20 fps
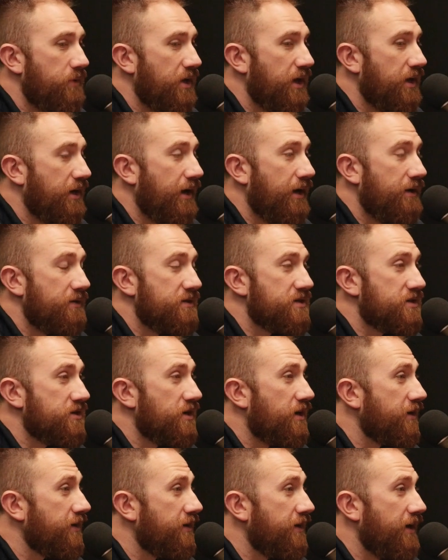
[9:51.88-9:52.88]
mean, I was
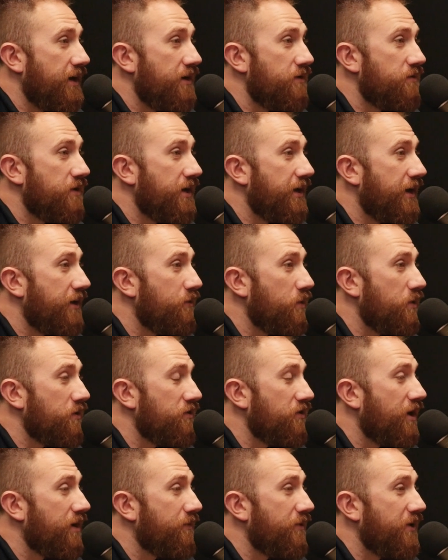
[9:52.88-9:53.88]
talking to Henry and we were
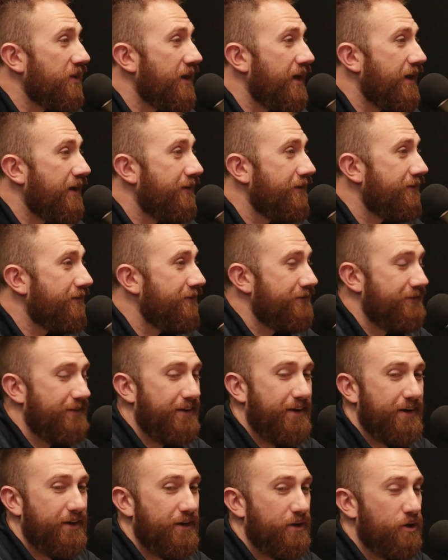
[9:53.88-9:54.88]
talking about that
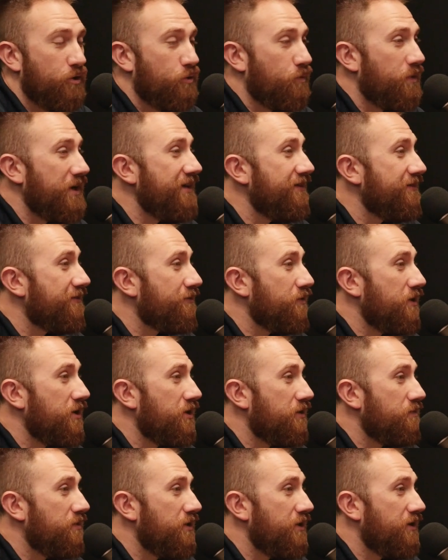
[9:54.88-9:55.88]
green screen
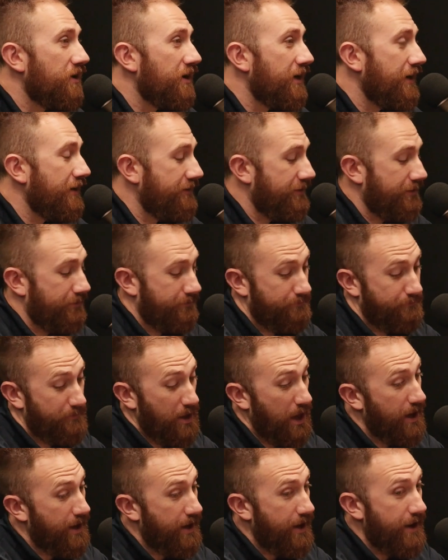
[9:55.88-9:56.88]
computer. And I was
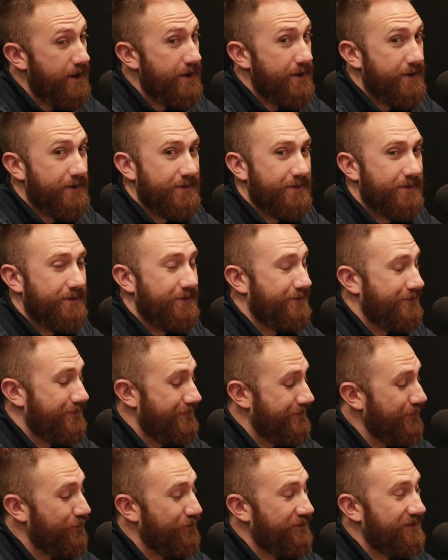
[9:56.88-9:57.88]
like, hey,
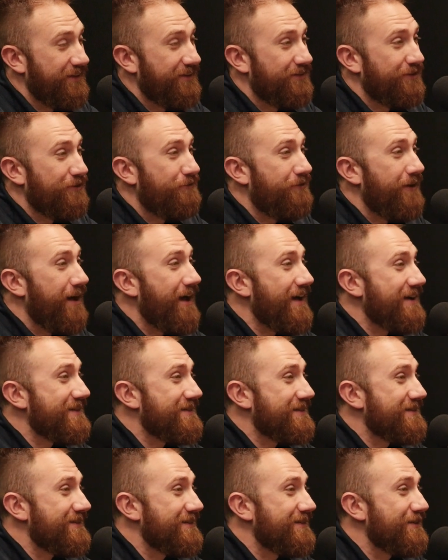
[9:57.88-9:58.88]
those things are fast.